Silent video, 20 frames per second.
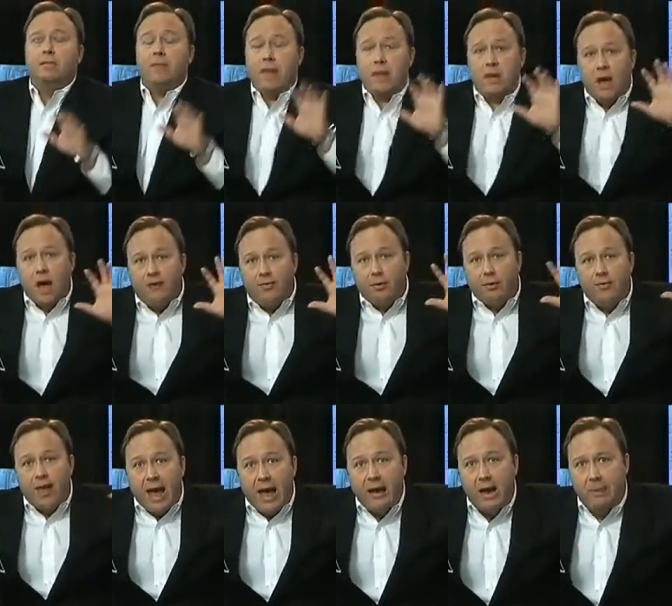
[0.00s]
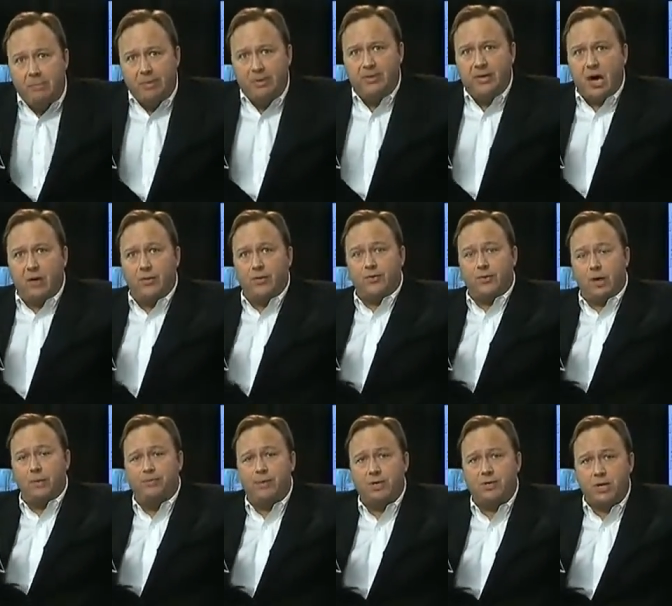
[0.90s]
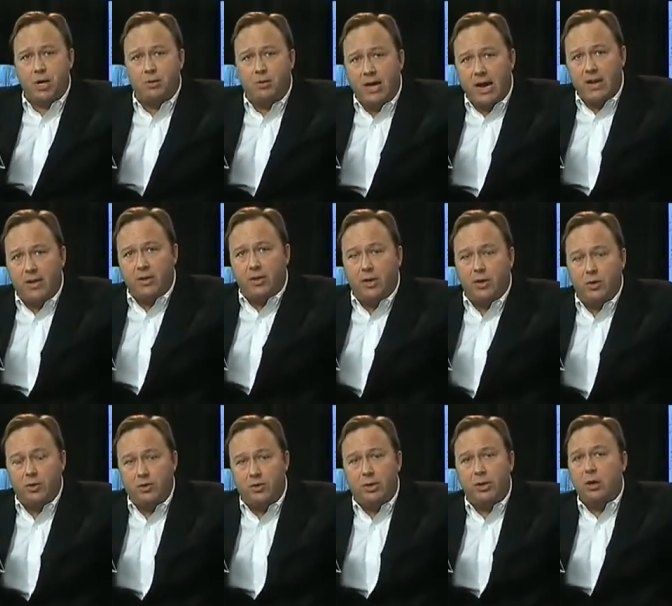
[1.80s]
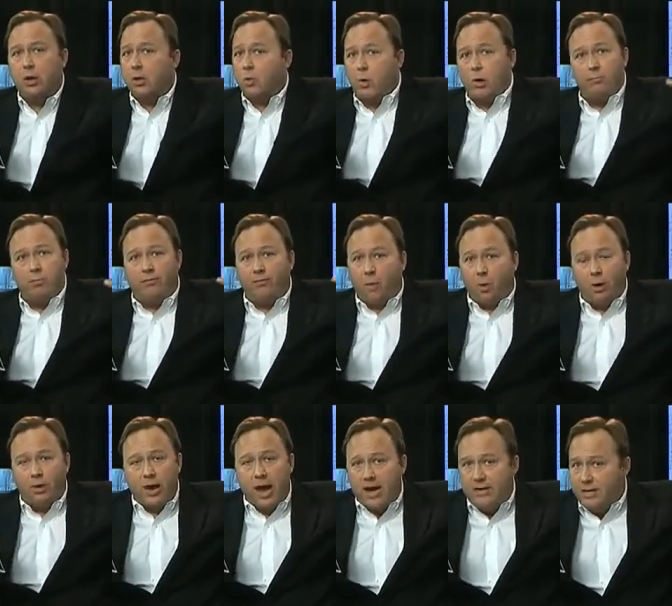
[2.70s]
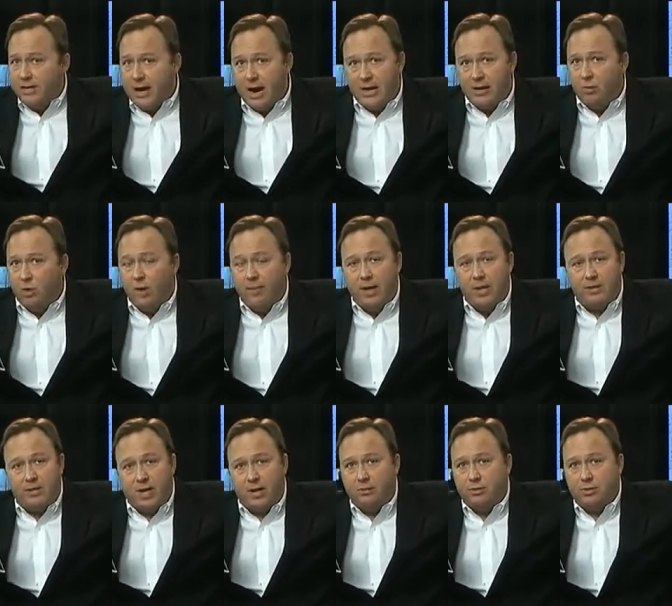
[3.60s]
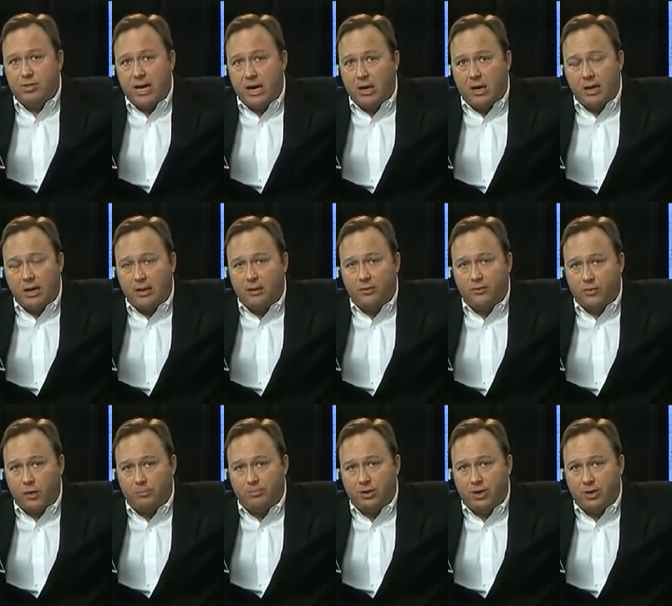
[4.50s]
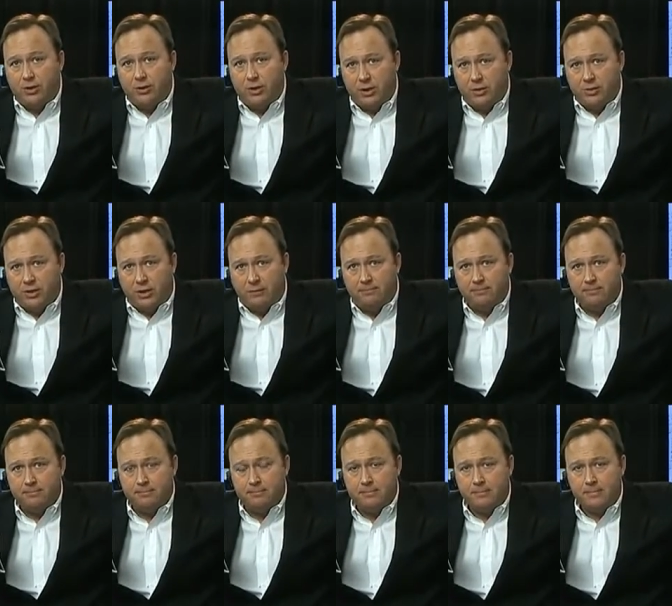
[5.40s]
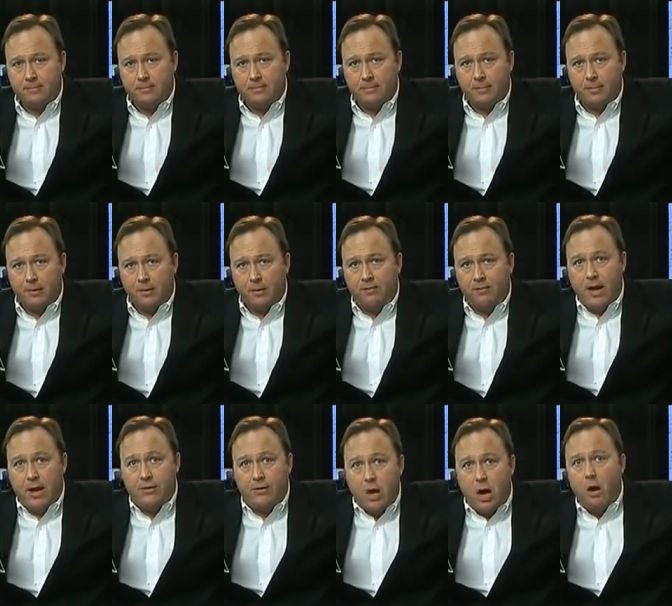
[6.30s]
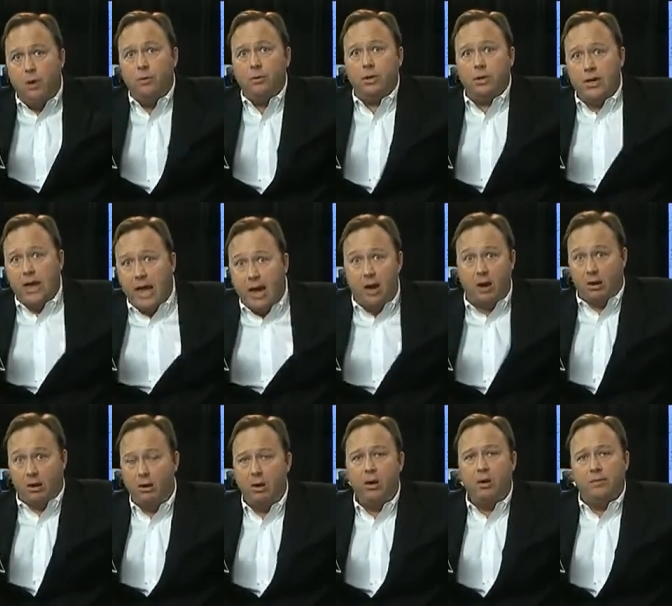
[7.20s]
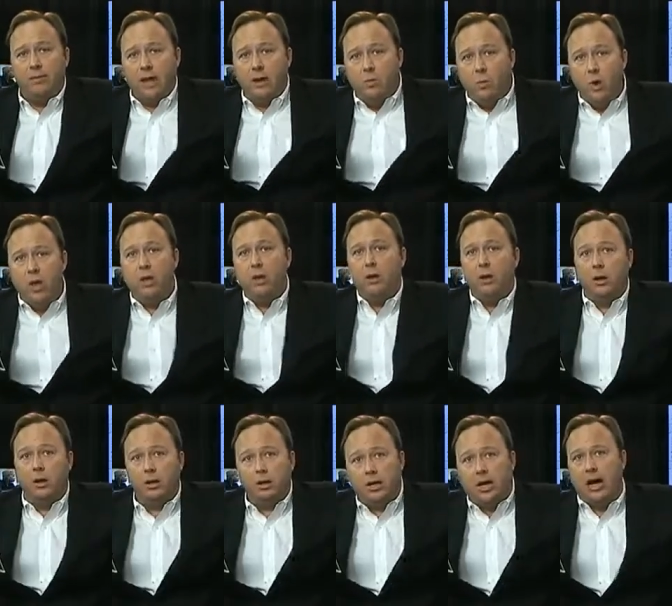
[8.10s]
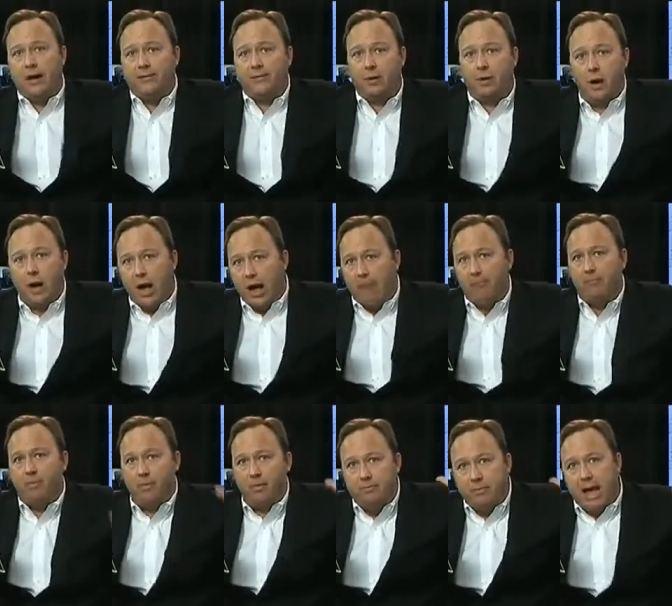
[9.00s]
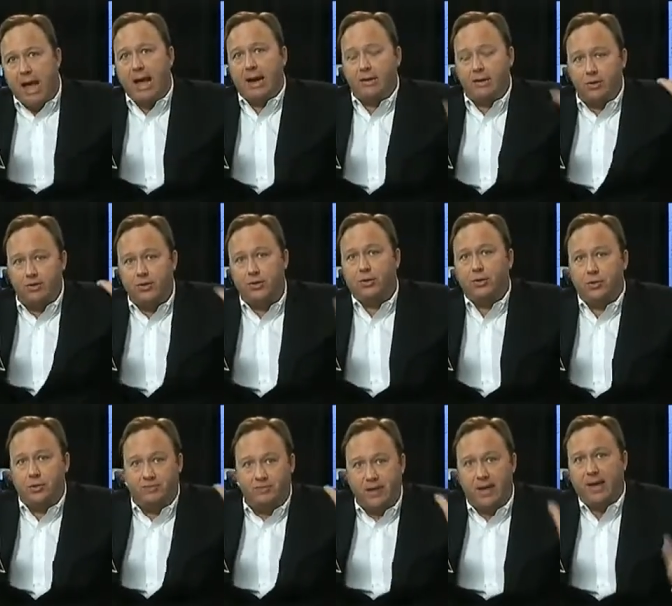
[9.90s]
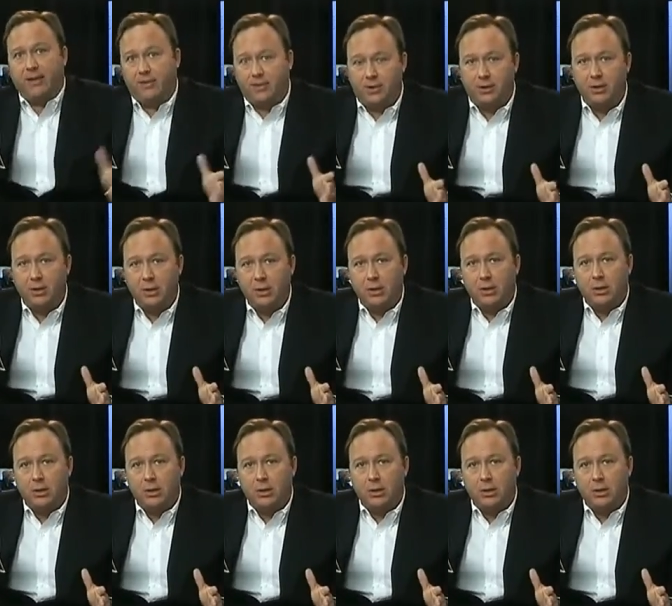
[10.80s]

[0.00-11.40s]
They covered that up and tell the troops it's okay to use, when before 1991 they said it was deadly and the troops couldn't use it. They don't care. They will cover up the magnitude of this.